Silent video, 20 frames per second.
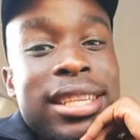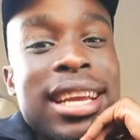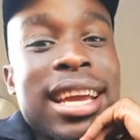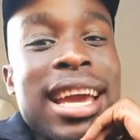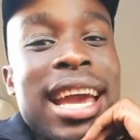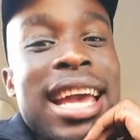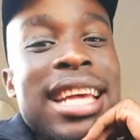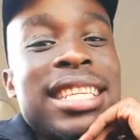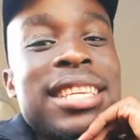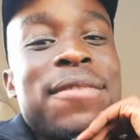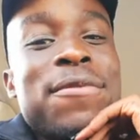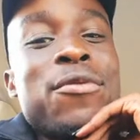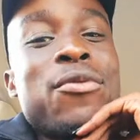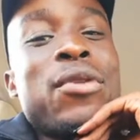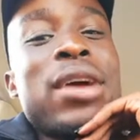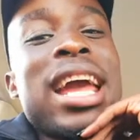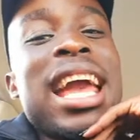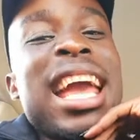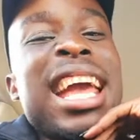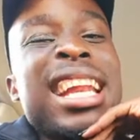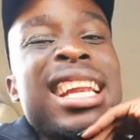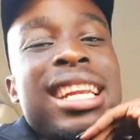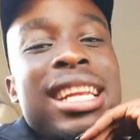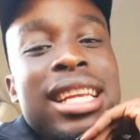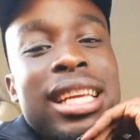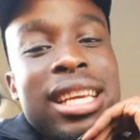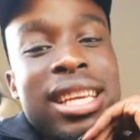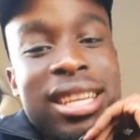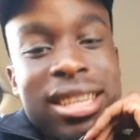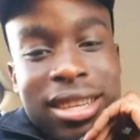Guys, get
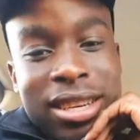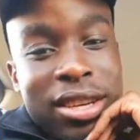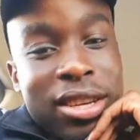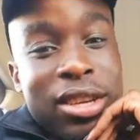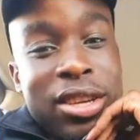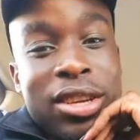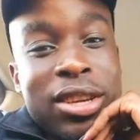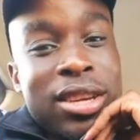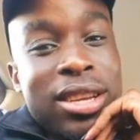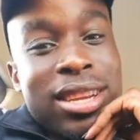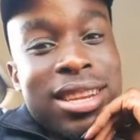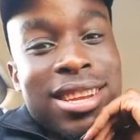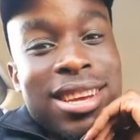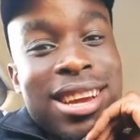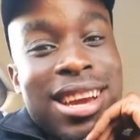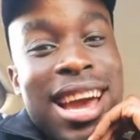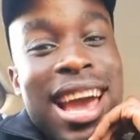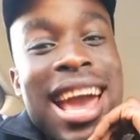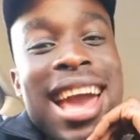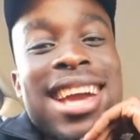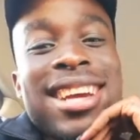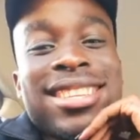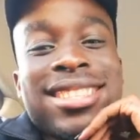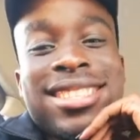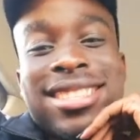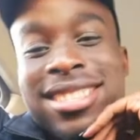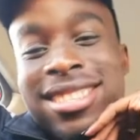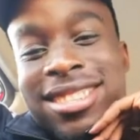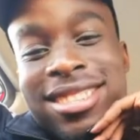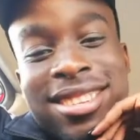friendly.
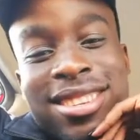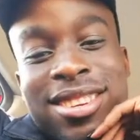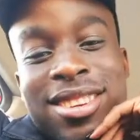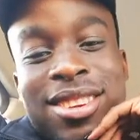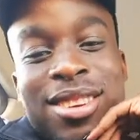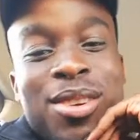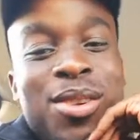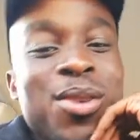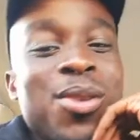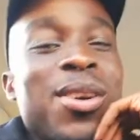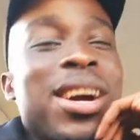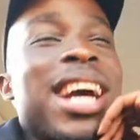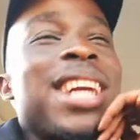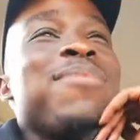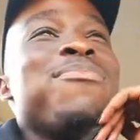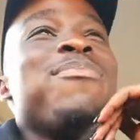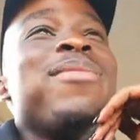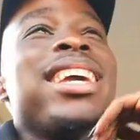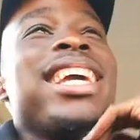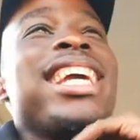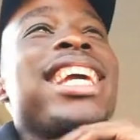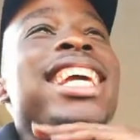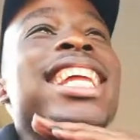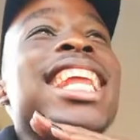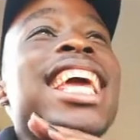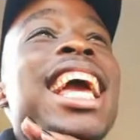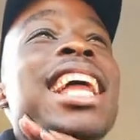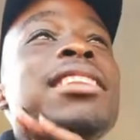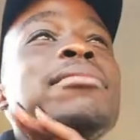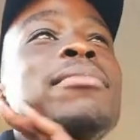Guys, you come
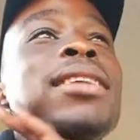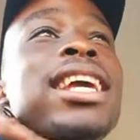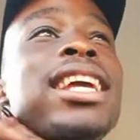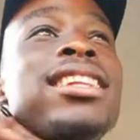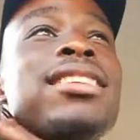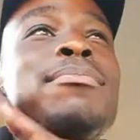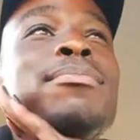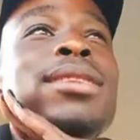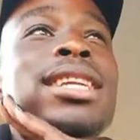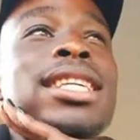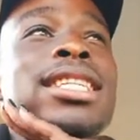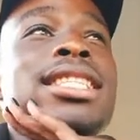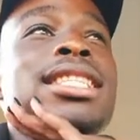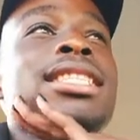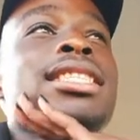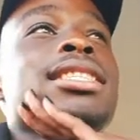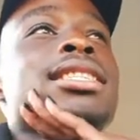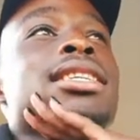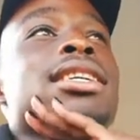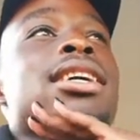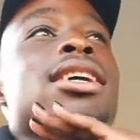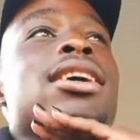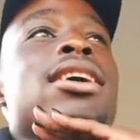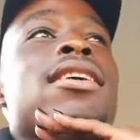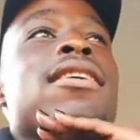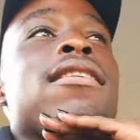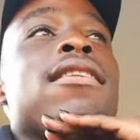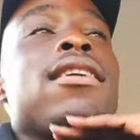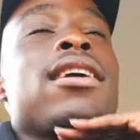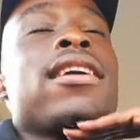in, please.
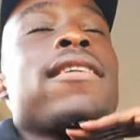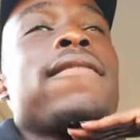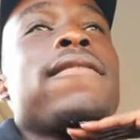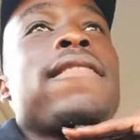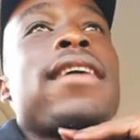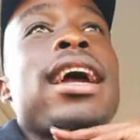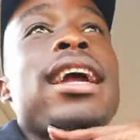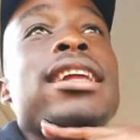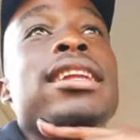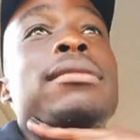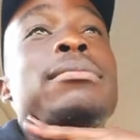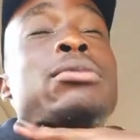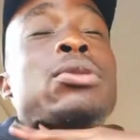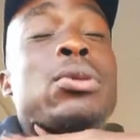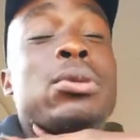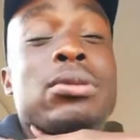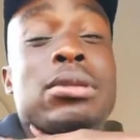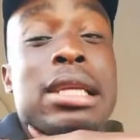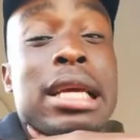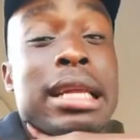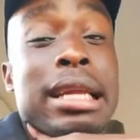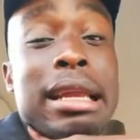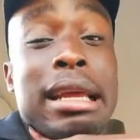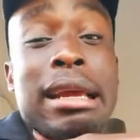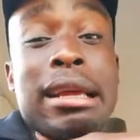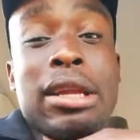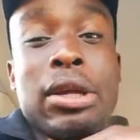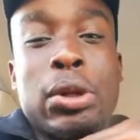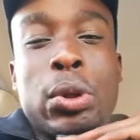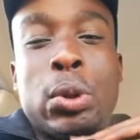Okay, fine, I'm talking to that
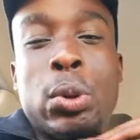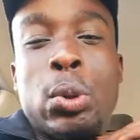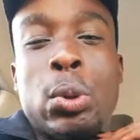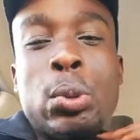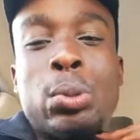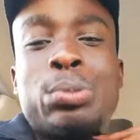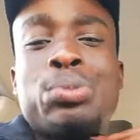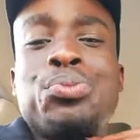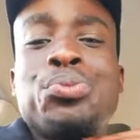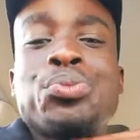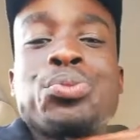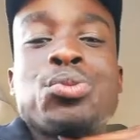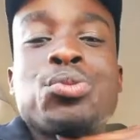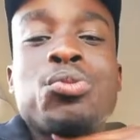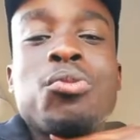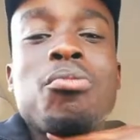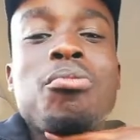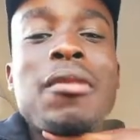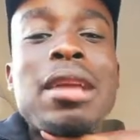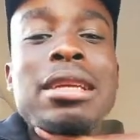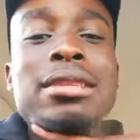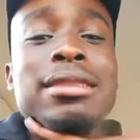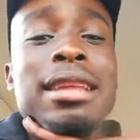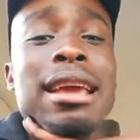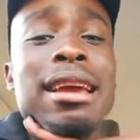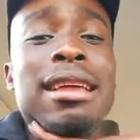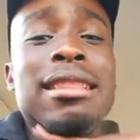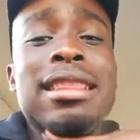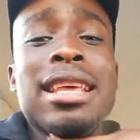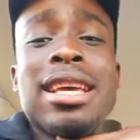lady, you know. It's
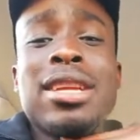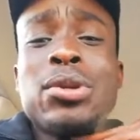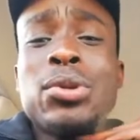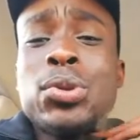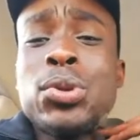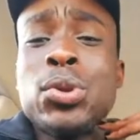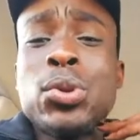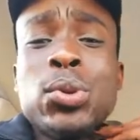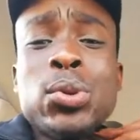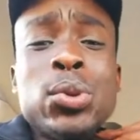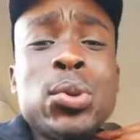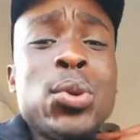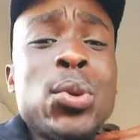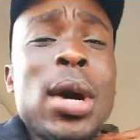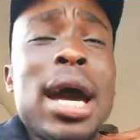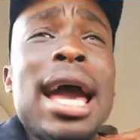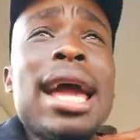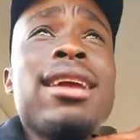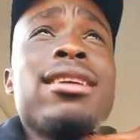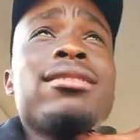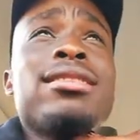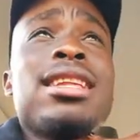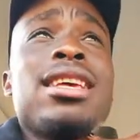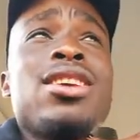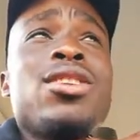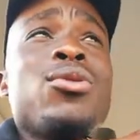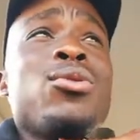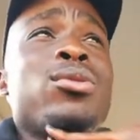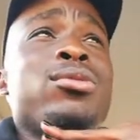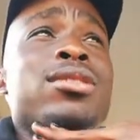like, and then why,
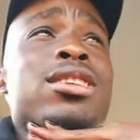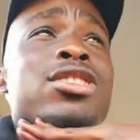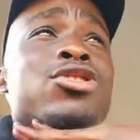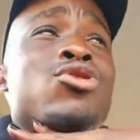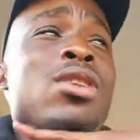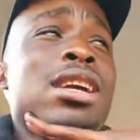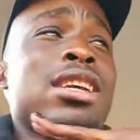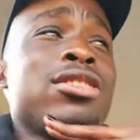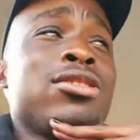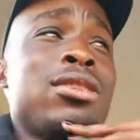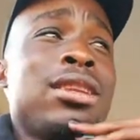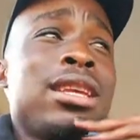like, you know, the truck is